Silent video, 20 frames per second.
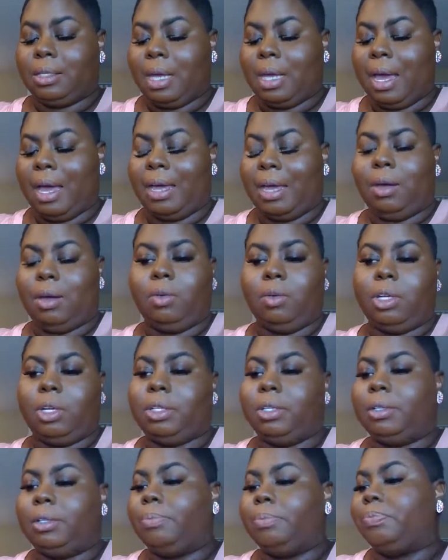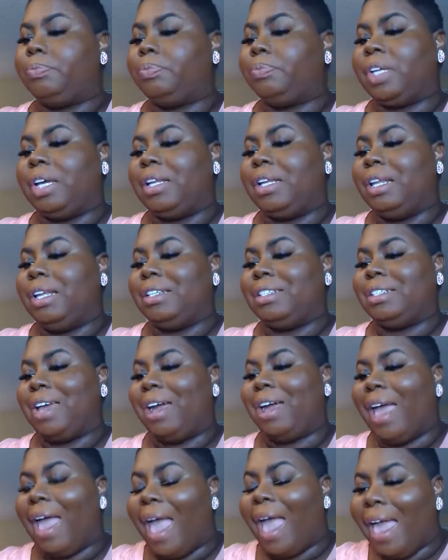I don't unless
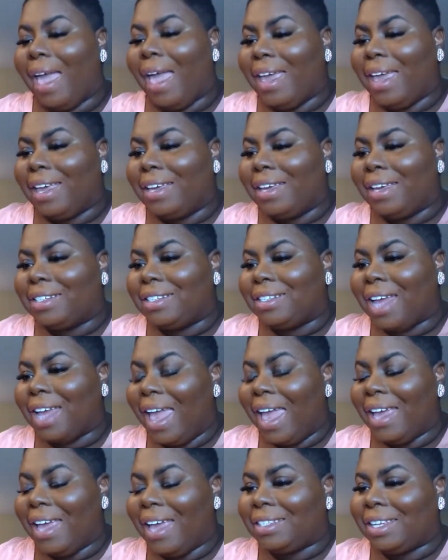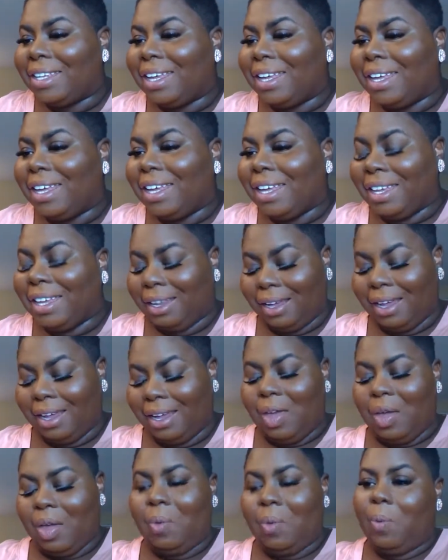y'all, hey Jazzy,
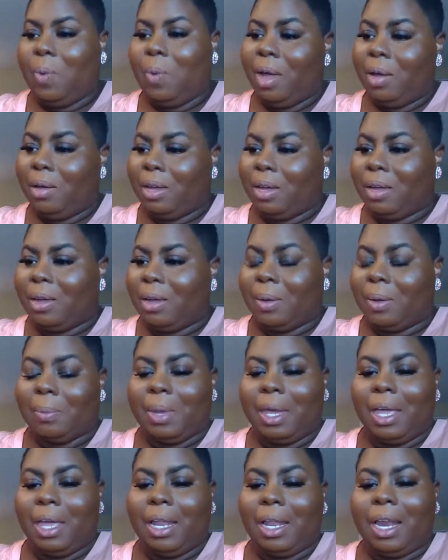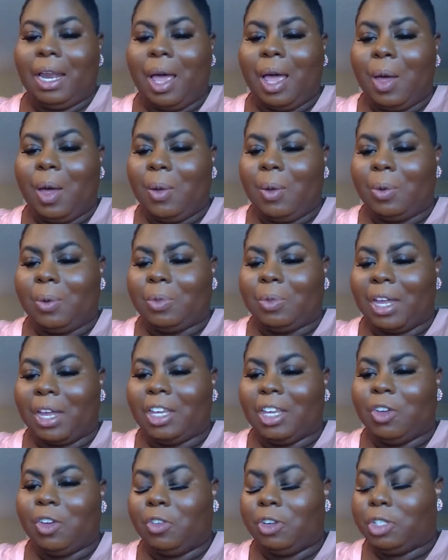welcome, hello,
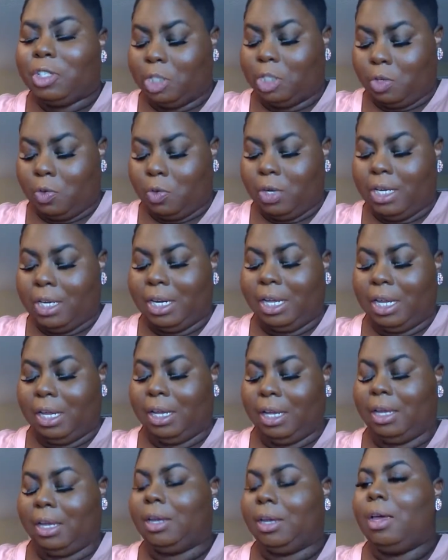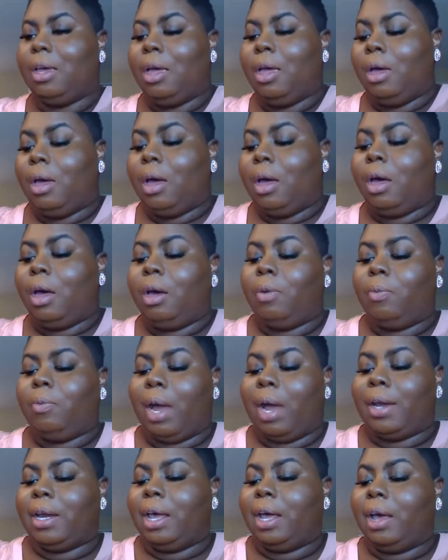thank you for joining.
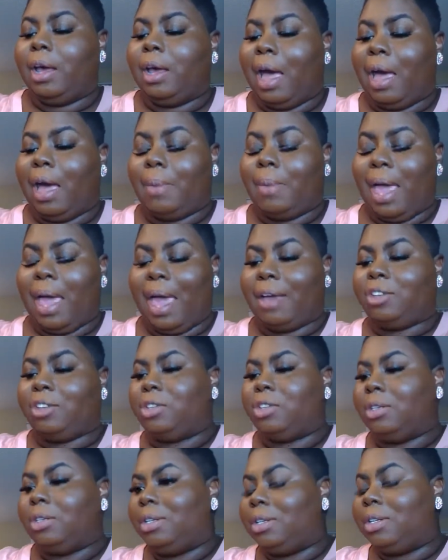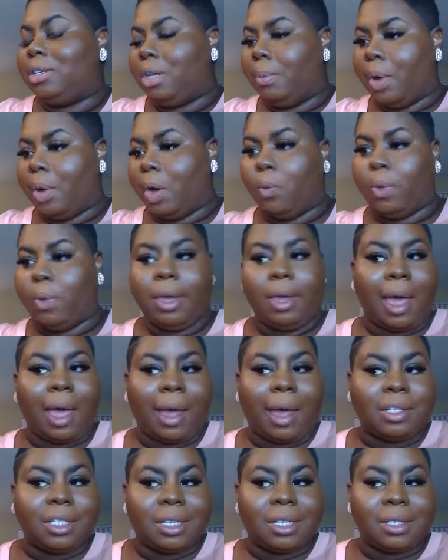Right now I'm actually demoing.
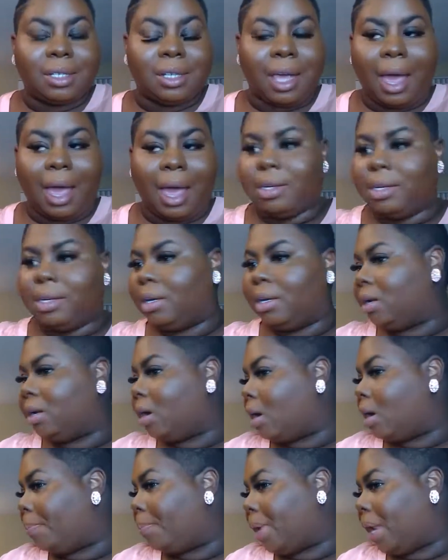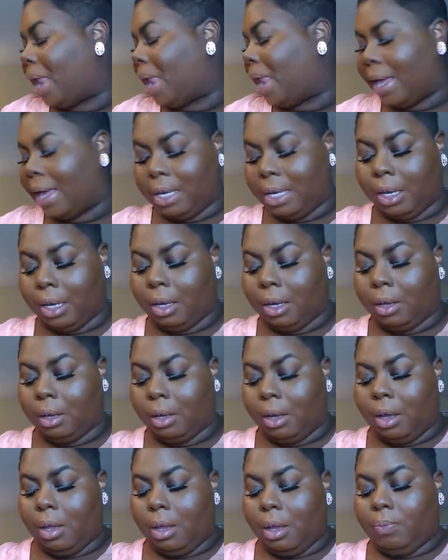I just got done applying
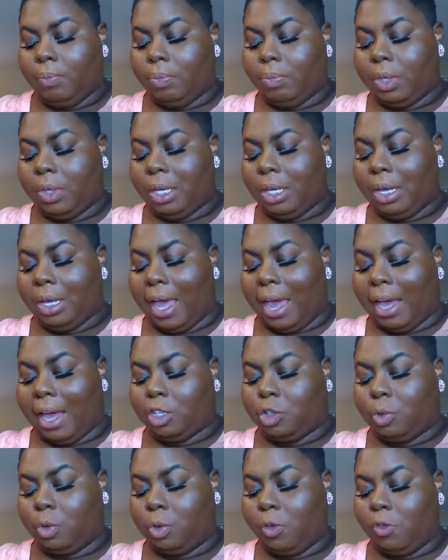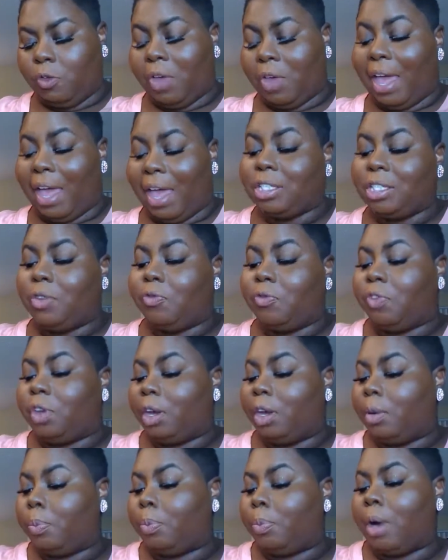the actual Fashion
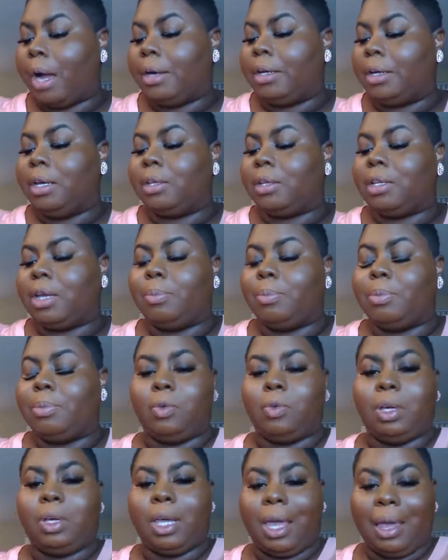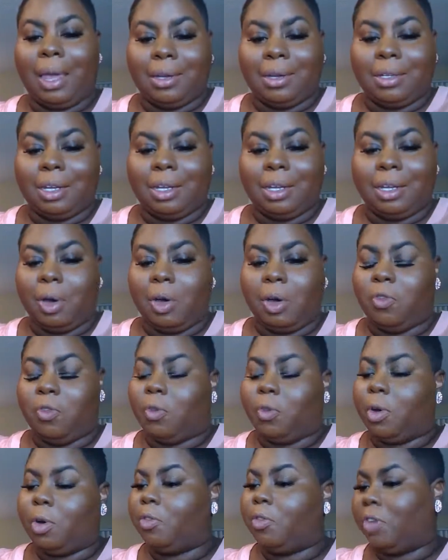Fair product. I'm doing a demo
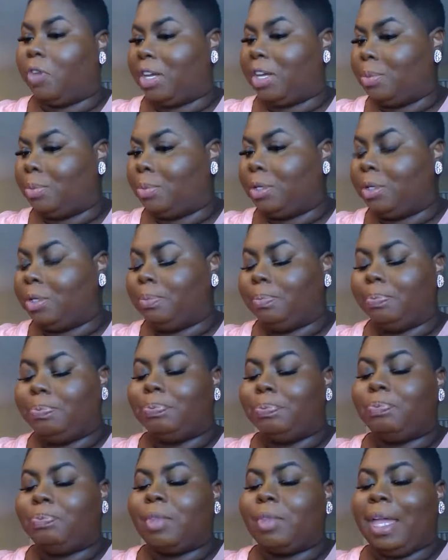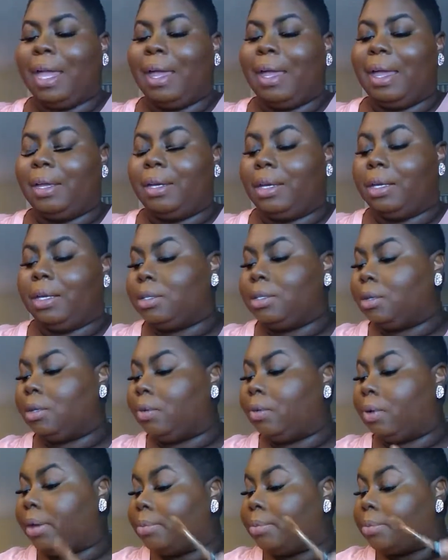for Facebook and
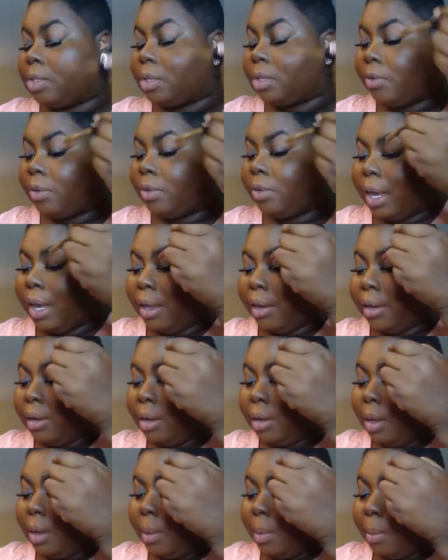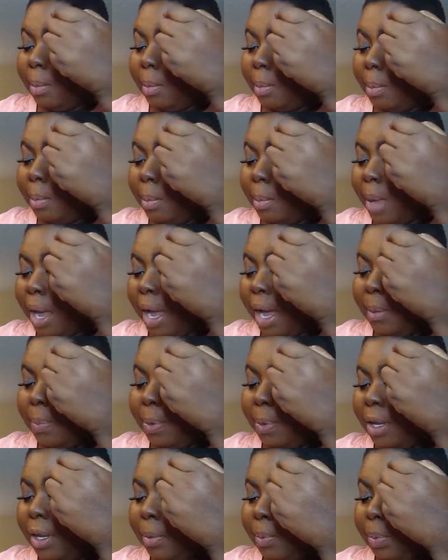Instagram so that my
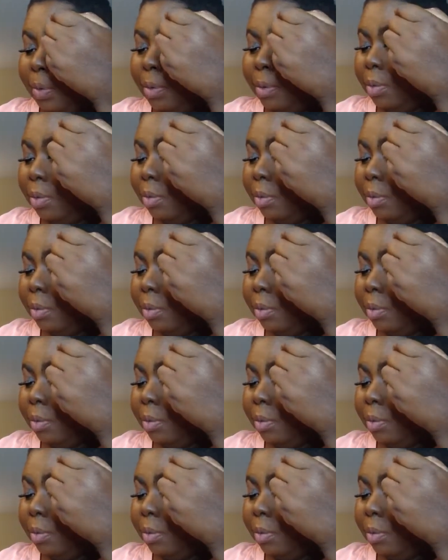people